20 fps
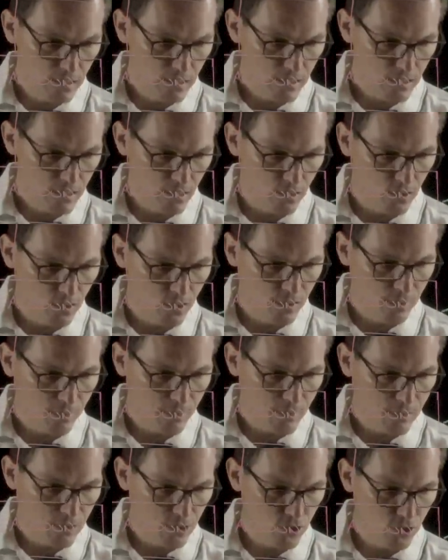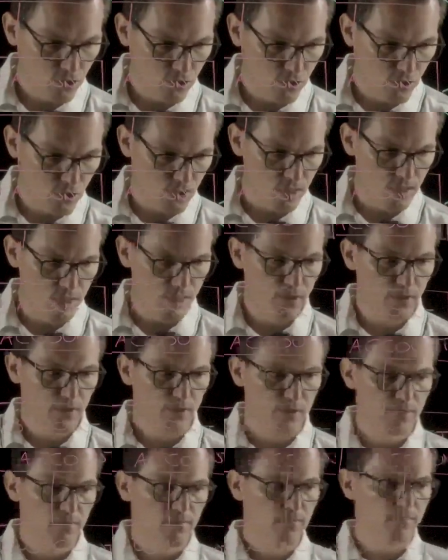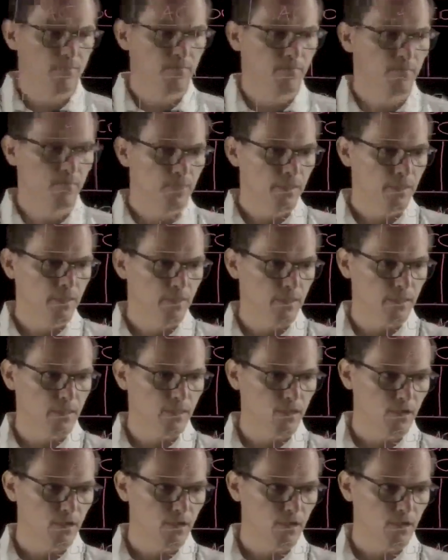So you can manage your users here and